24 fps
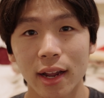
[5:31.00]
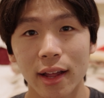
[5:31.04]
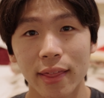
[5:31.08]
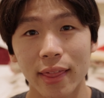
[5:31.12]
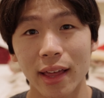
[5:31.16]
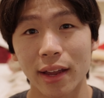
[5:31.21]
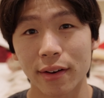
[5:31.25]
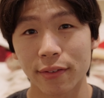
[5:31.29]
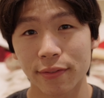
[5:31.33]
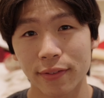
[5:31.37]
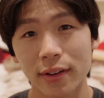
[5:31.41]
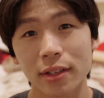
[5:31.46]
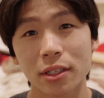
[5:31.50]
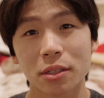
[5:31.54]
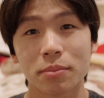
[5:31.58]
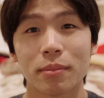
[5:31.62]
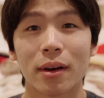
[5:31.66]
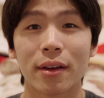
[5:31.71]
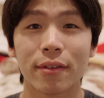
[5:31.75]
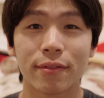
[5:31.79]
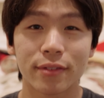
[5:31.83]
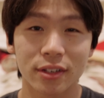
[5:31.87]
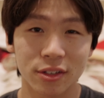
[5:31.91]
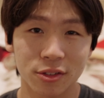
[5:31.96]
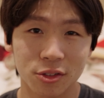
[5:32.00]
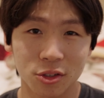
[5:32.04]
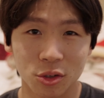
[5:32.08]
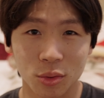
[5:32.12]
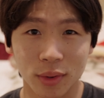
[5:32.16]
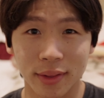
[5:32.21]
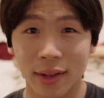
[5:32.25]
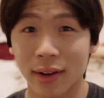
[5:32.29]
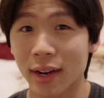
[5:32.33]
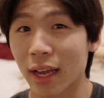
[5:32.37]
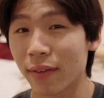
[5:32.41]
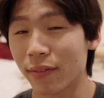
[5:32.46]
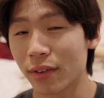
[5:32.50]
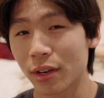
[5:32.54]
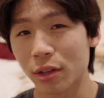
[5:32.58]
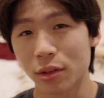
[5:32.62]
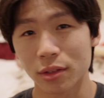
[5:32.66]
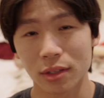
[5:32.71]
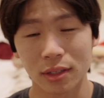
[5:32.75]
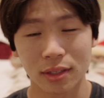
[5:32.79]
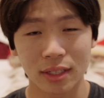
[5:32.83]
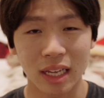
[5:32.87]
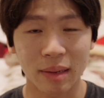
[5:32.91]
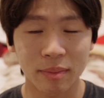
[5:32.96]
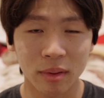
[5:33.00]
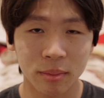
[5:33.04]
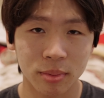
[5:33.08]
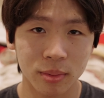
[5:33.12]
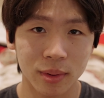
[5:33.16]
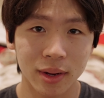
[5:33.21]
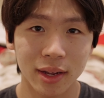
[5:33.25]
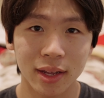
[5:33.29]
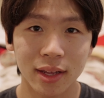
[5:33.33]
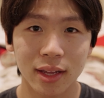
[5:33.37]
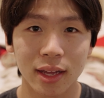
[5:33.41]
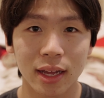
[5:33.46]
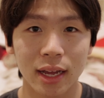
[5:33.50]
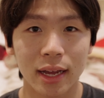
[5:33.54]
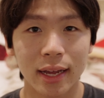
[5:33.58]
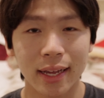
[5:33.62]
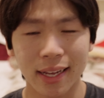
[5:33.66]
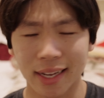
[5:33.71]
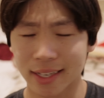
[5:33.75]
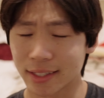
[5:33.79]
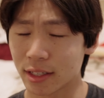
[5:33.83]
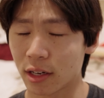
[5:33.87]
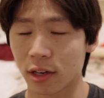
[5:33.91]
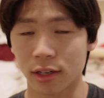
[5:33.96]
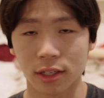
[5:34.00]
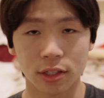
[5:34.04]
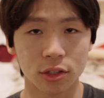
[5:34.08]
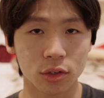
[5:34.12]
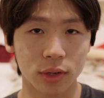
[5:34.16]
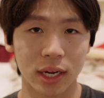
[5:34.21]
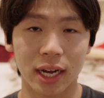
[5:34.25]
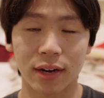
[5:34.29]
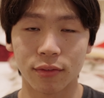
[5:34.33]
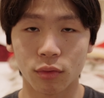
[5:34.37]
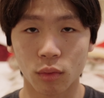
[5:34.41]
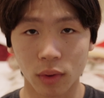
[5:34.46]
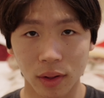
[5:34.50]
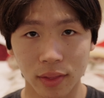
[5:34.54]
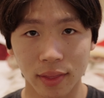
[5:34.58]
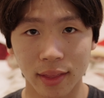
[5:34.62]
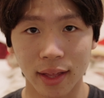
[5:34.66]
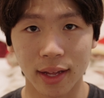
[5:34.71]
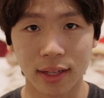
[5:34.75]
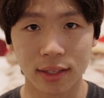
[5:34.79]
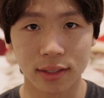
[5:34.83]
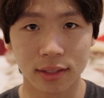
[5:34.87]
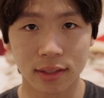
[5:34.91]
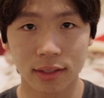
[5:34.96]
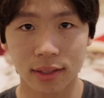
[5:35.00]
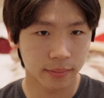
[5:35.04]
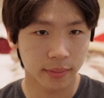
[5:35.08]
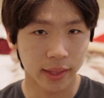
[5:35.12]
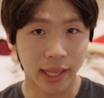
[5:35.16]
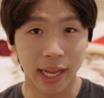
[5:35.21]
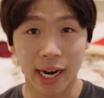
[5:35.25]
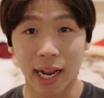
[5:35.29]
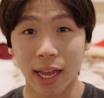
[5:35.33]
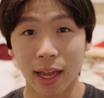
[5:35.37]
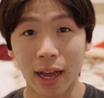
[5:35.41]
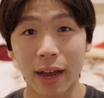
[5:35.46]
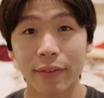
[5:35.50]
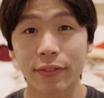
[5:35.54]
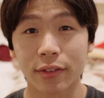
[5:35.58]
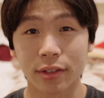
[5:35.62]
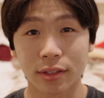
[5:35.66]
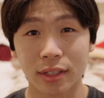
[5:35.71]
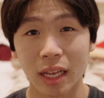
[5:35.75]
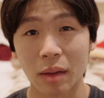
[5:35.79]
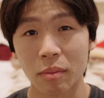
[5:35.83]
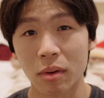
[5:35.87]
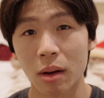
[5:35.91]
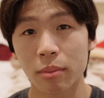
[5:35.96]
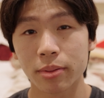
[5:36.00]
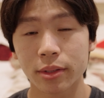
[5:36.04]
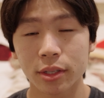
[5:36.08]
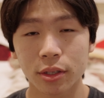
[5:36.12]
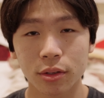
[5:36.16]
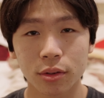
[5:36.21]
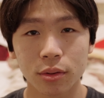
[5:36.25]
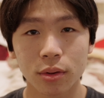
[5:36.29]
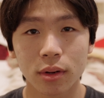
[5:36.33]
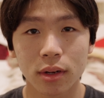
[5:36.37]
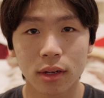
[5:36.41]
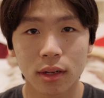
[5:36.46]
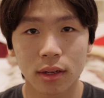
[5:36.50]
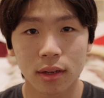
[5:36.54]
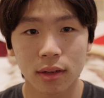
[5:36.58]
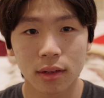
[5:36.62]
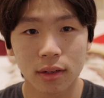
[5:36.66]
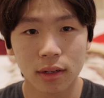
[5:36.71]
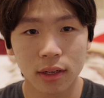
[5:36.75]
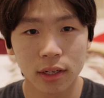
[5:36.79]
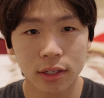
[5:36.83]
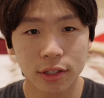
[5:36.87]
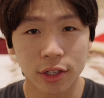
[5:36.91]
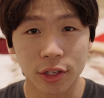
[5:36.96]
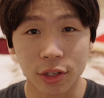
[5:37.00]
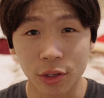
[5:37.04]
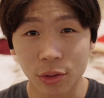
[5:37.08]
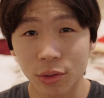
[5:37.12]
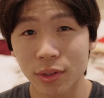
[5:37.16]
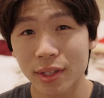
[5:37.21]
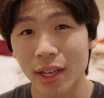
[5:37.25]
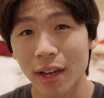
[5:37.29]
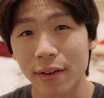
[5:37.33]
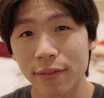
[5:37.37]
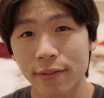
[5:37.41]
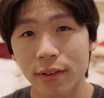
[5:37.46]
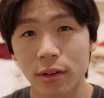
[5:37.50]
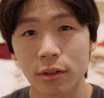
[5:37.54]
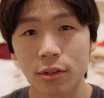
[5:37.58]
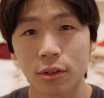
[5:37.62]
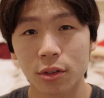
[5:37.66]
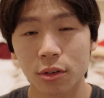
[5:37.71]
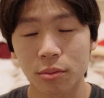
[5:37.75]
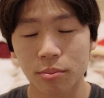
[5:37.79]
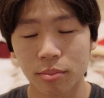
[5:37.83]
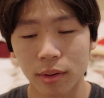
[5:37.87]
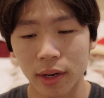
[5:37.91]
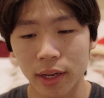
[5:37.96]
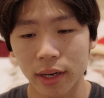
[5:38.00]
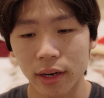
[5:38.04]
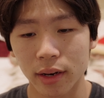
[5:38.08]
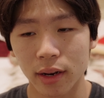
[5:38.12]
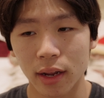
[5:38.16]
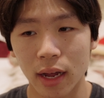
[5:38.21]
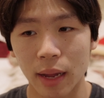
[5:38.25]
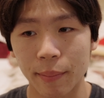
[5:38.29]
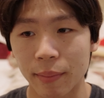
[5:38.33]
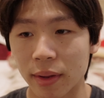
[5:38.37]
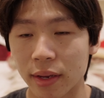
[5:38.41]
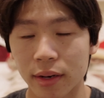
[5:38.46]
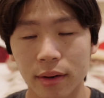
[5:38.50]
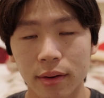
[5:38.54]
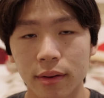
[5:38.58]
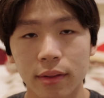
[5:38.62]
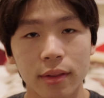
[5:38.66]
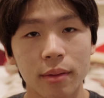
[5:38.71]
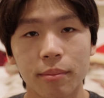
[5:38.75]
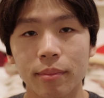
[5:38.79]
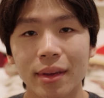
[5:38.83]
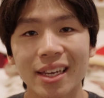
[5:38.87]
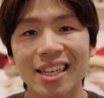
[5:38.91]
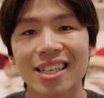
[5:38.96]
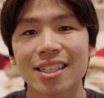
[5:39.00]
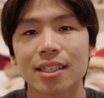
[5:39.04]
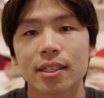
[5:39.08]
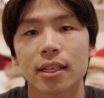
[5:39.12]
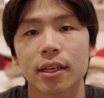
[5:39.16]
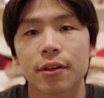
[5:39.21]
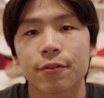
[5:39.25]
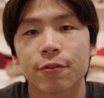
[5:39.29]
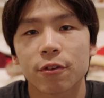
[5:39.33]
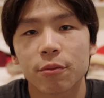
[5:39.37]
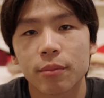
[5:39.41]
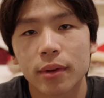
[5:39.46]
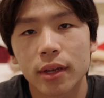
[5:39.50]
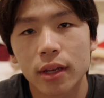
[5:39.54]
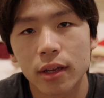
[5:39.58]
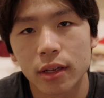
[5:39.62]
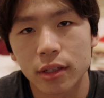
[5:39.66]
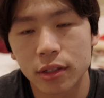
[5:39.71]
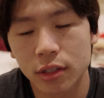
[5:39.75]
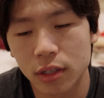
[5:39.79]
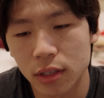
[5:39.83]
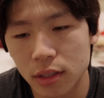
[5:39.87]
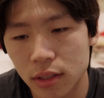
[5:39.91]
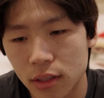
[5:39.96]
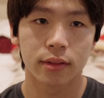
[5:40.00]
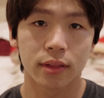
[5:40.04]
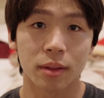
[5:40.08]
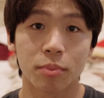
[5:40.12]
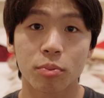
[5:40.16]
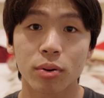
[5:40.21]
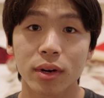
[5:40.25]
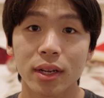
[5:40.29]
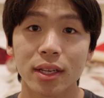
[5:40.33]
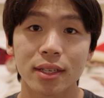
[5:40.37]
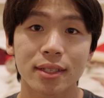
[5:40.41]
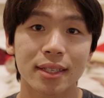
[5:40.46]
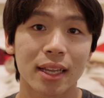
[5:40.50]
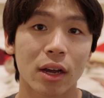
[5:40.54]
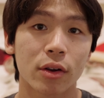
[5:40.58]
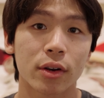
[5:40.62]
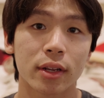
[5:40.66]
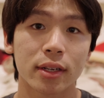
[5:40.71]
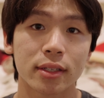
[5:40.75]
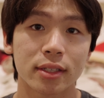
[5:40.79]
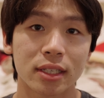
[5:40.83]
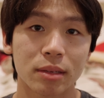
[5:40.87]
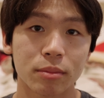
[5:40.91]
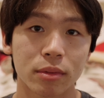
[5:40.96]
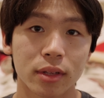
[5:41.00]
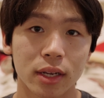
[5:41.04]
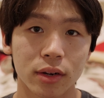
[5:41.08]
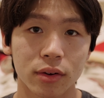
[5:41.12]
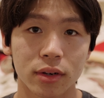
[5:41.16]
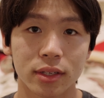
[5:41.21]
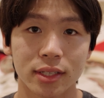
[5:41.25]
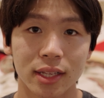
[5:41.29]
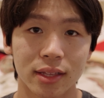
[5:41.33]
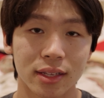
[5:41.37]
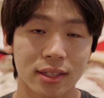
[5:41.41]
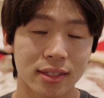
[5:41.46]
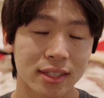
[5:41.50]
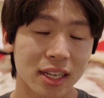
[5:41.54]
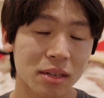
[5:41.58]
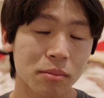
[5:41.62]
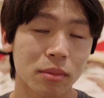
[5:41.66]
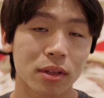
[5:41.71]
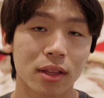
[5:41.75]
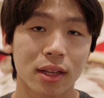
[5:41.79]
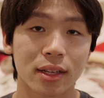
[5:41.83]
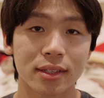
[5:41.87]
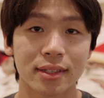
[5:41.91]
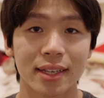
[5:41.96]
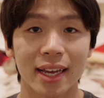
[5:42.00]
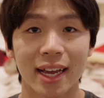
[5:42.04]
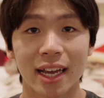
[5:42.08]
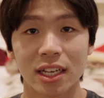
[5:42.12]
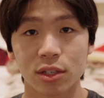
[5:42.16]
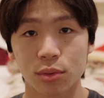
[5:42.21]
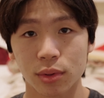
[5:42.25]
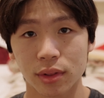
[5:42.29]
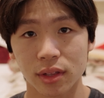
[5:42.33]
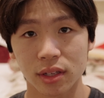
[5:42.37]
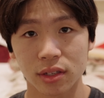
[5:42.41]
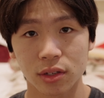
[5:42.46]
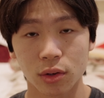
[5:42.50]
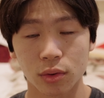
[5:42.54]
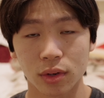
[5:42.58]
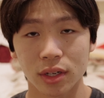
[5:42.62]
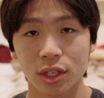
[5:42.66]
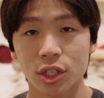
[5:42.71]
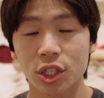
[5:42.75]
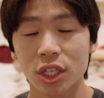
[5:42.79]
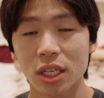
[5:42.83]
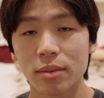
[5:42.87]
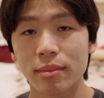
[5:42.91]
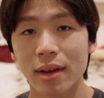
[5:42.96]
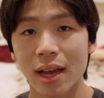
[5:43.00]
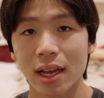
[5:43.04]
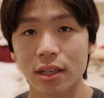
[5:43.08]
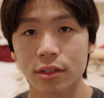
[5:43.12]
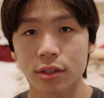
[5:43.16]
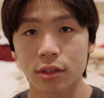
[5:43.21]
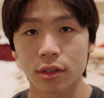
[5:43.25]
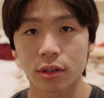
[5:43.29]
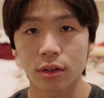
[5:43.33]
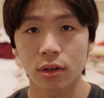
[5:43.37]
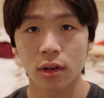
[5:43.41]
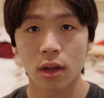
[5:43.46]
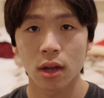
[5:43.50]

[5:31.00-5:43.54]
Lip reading: that fits my filter without having to use a step-up ring, because I already do have one lens that I have to step up to use that filter. But I mean, the biggest thing for me is just the pretty astounding similarities that the Sigma lens has with the Sony G Master,